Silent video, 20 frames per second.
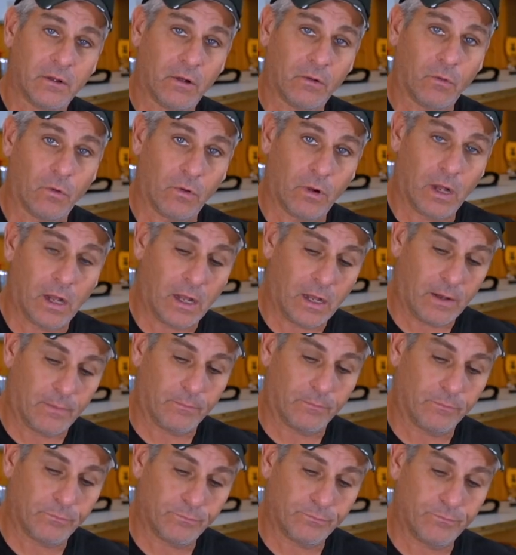
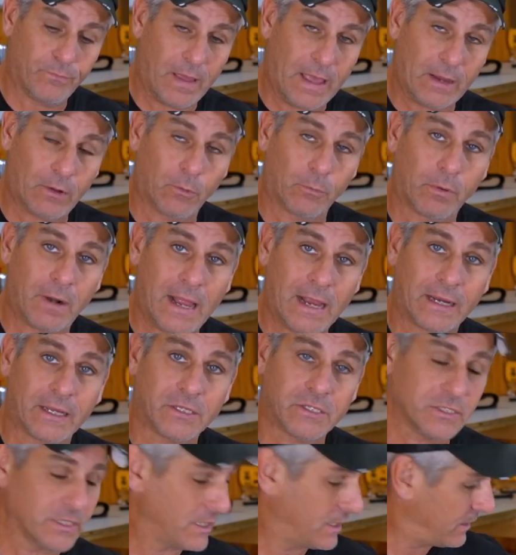angle
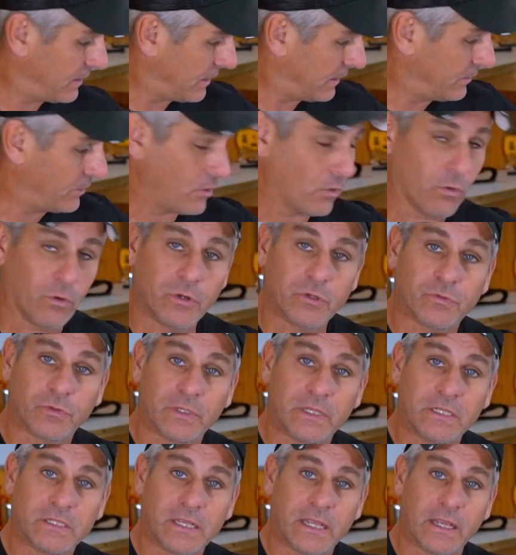brackets in it, and the orange
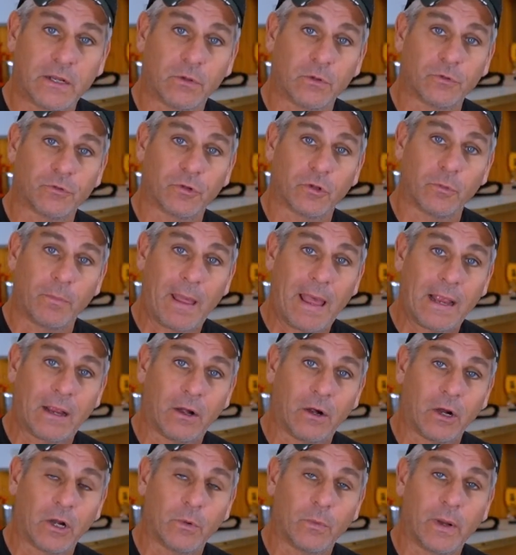release handles, little bag
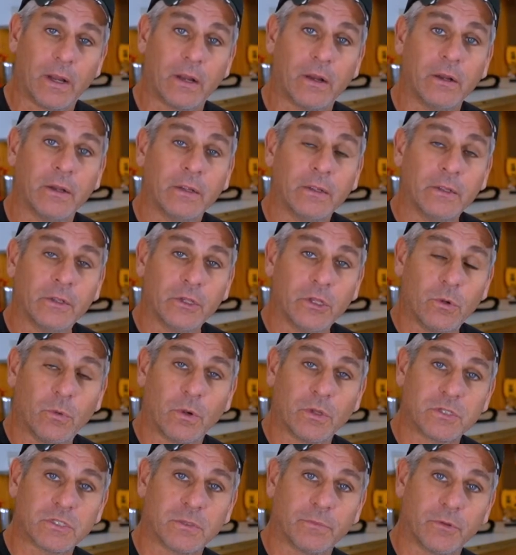of hardware. You
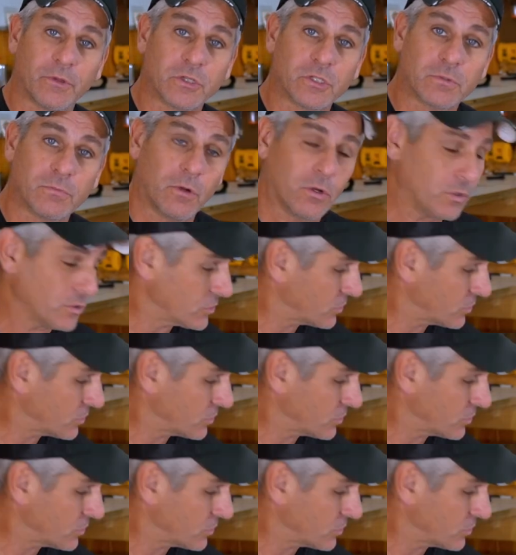want some of the small